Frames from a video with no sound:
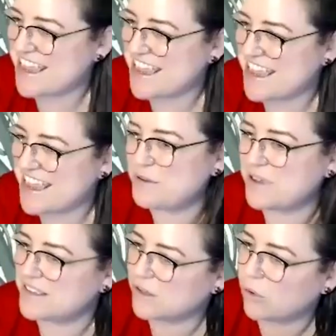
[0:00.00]
Thank you.
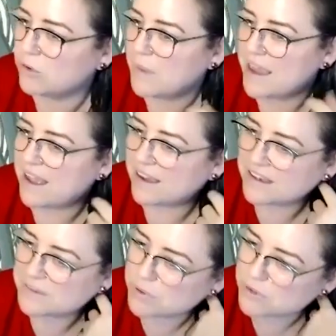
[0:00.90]
Is Old
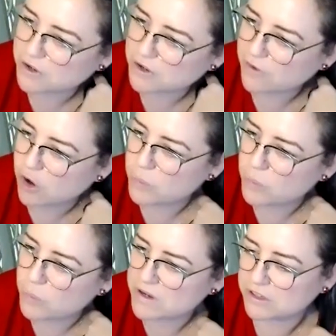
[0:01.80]
Miakka Preserve
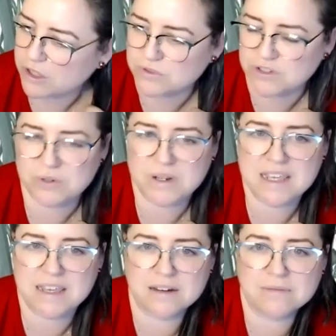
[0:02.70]
open or closed due
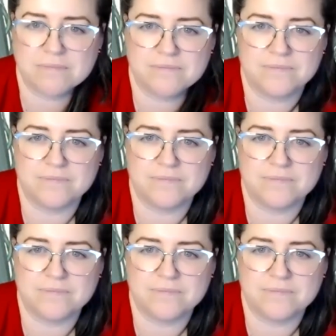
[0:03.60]
to Ian?